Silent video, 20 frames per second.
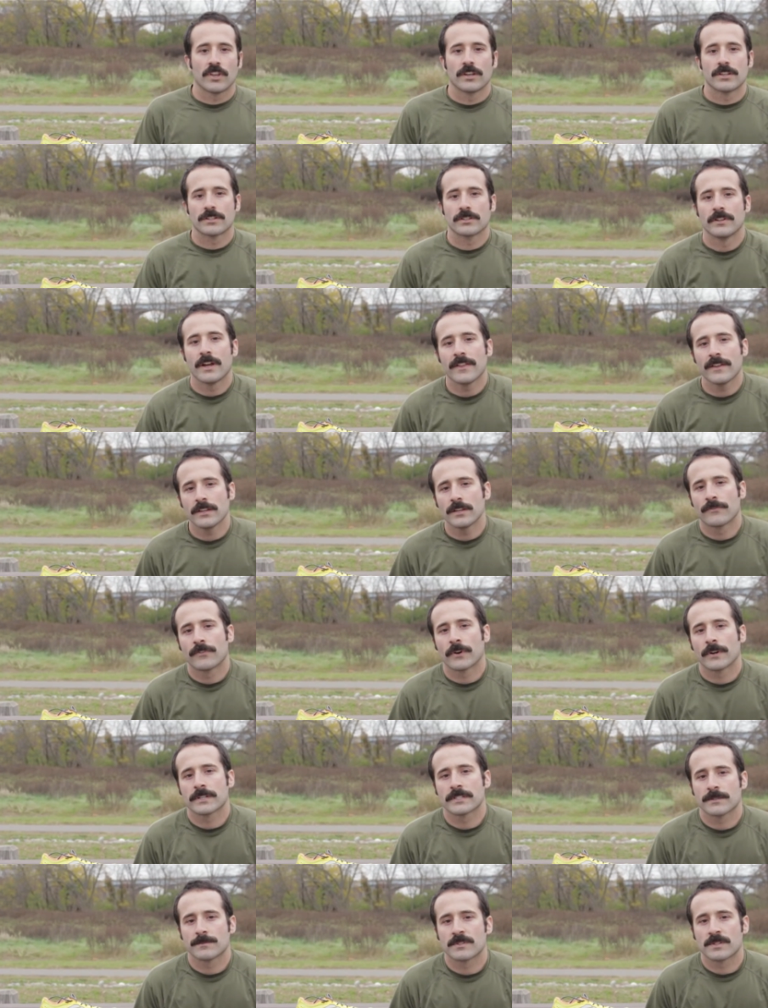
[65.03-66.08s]
So now that you've
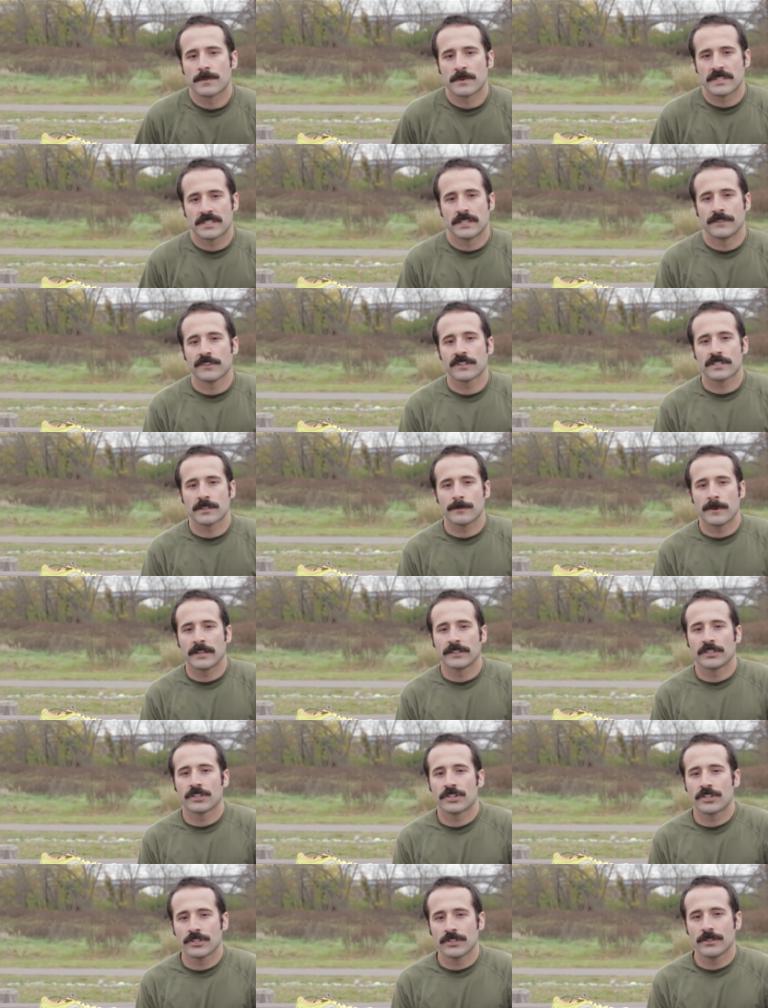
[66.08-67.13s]
heard some specifics about
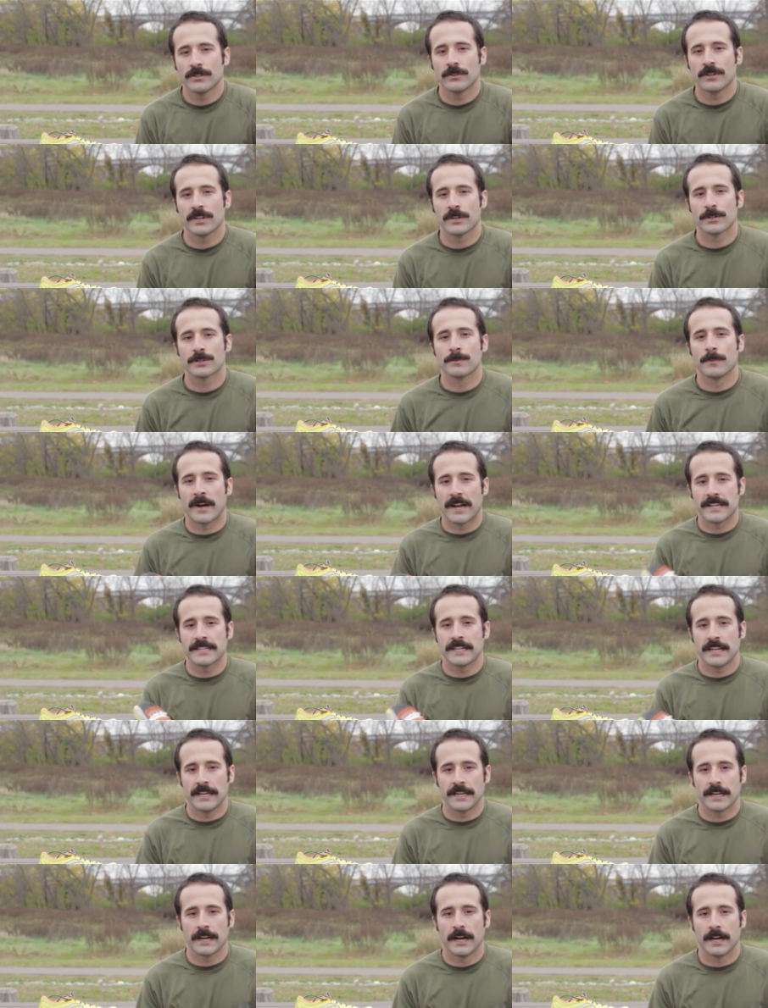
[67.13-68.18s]
the shoe, here's my
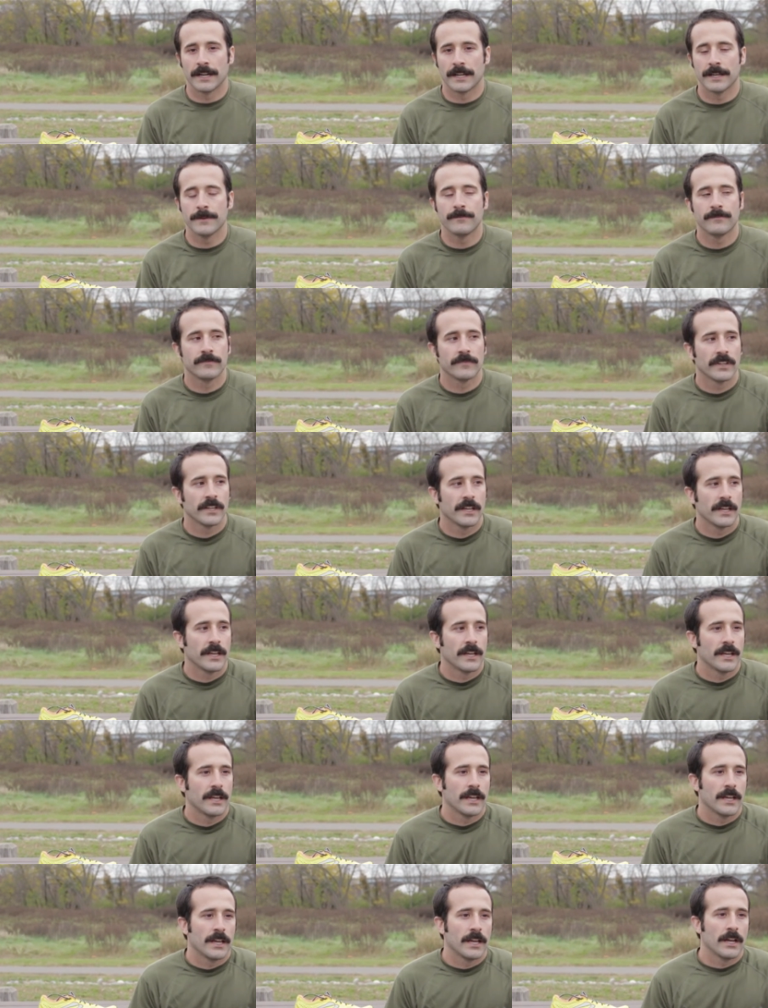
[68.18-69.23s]
take on it.
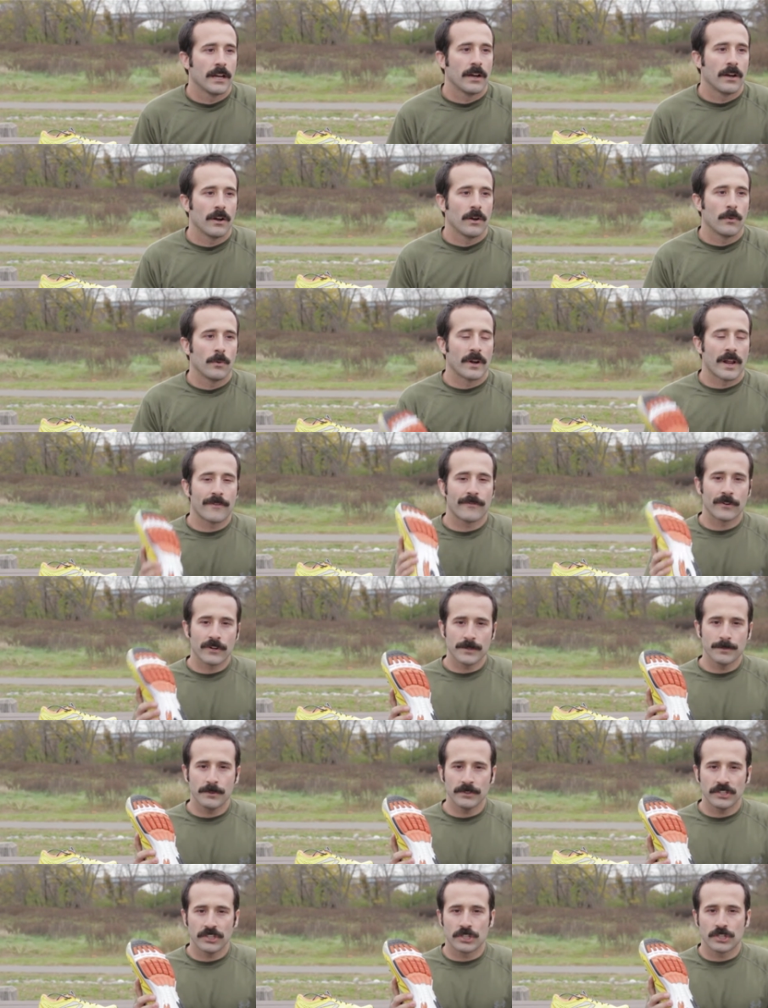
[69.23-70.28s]
When I first
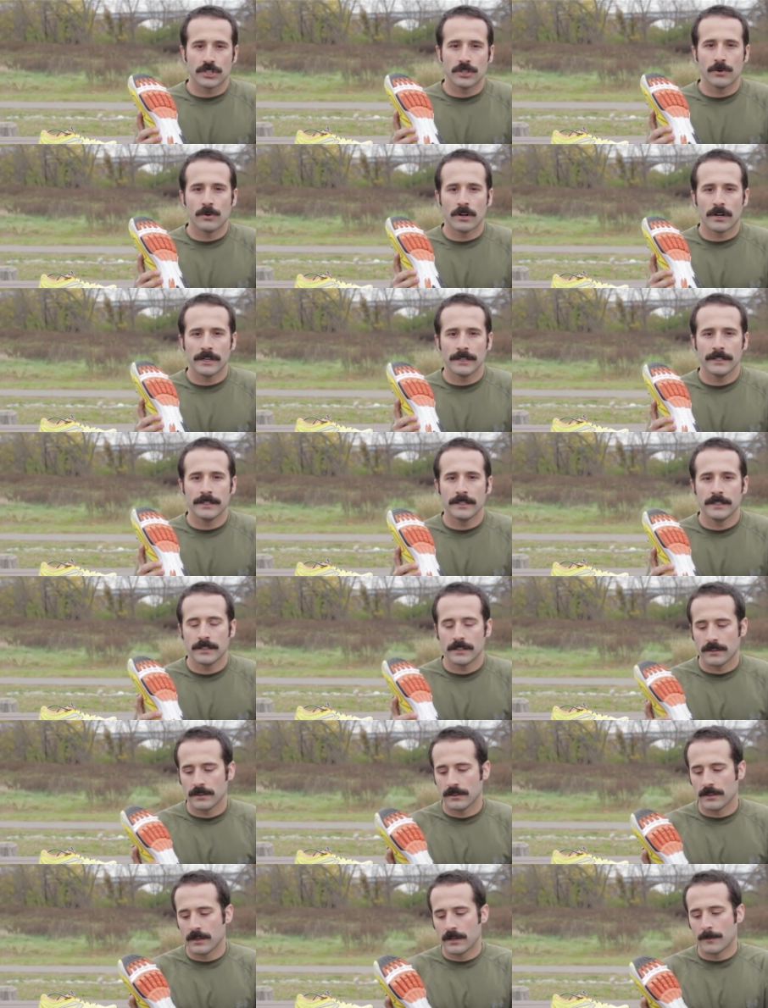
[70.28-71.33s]
put the shoe on,
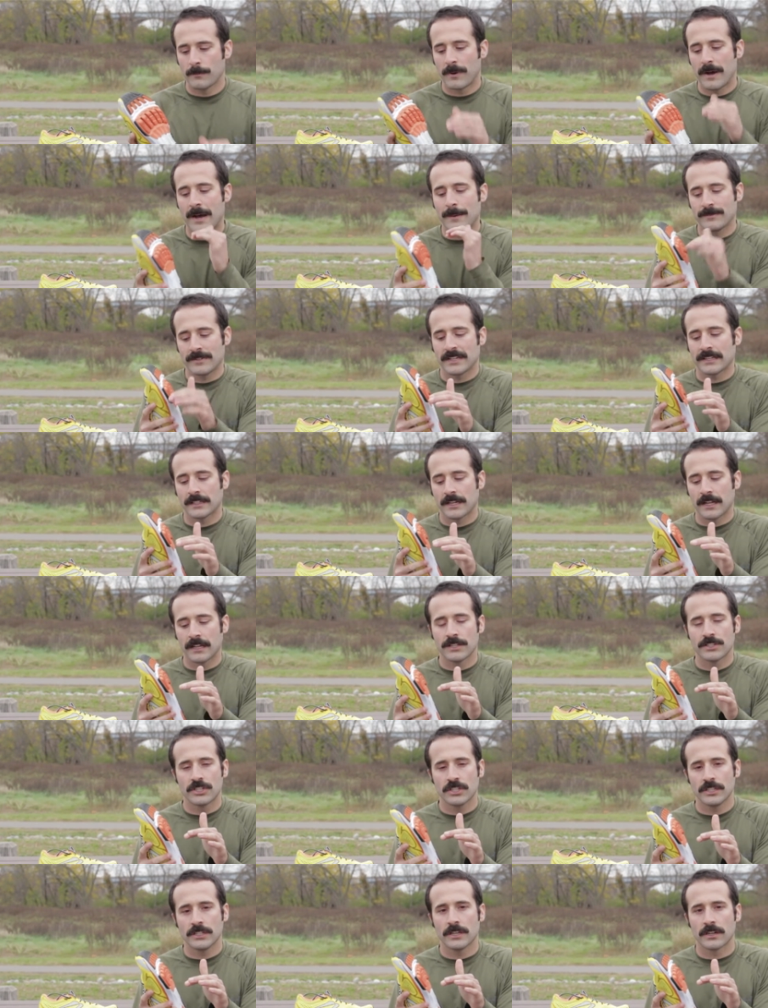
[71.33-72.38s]
the pop
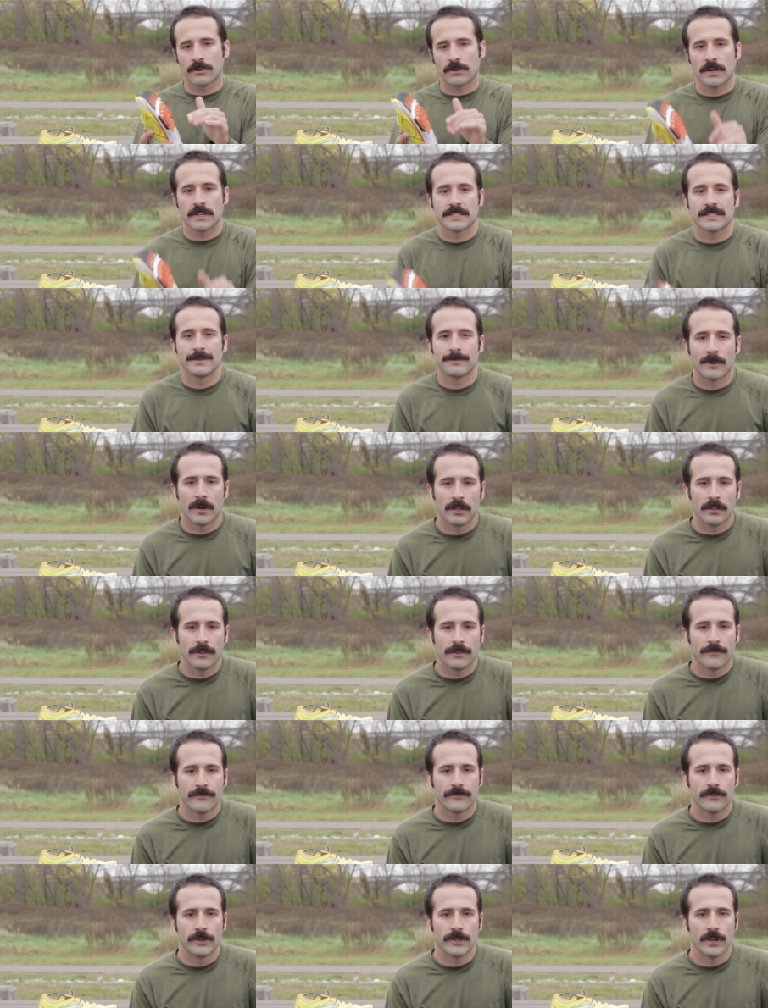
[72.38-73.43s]
technology across the ball of
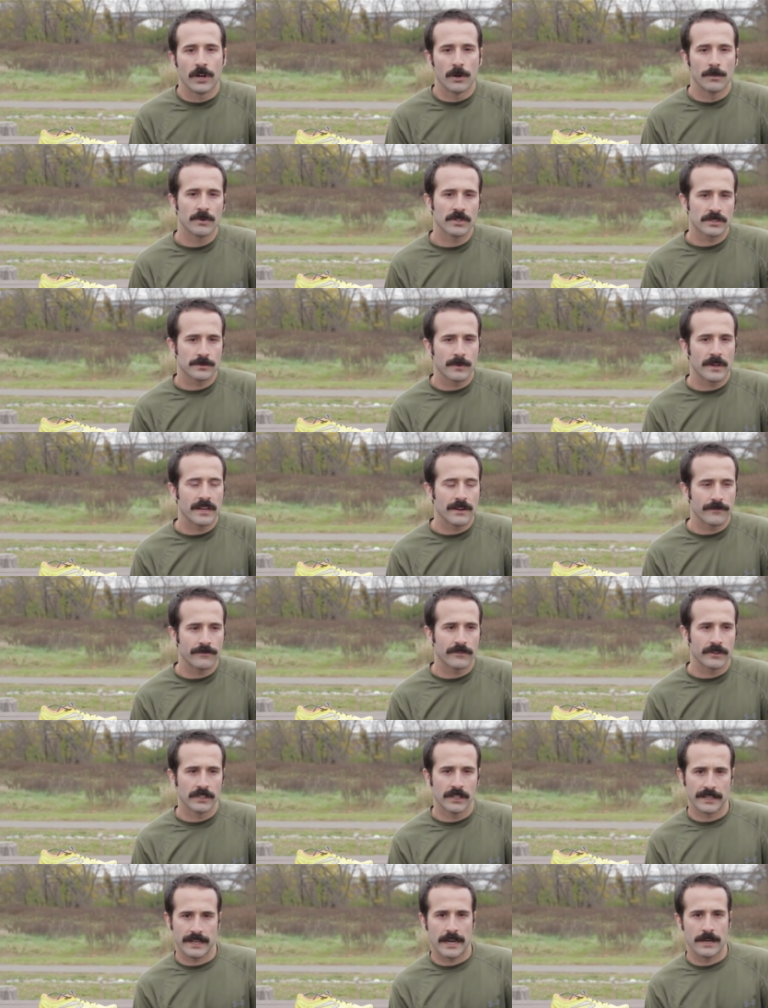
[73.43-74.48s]
the foot almost made it
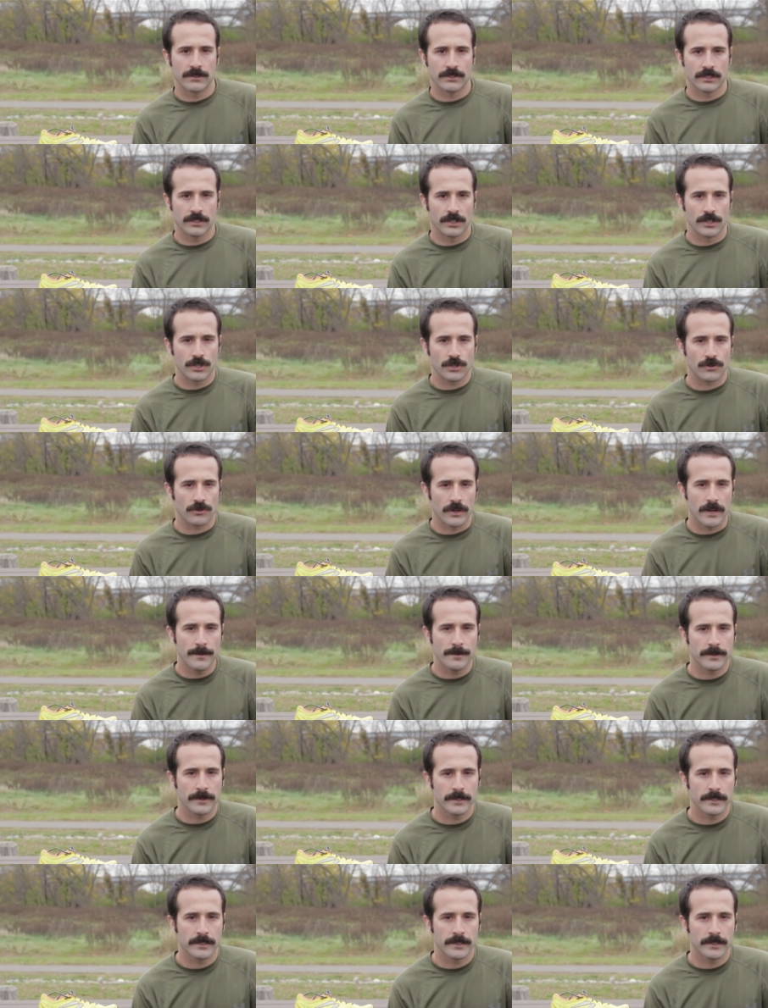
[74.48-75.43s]
feel like I was gonna trip.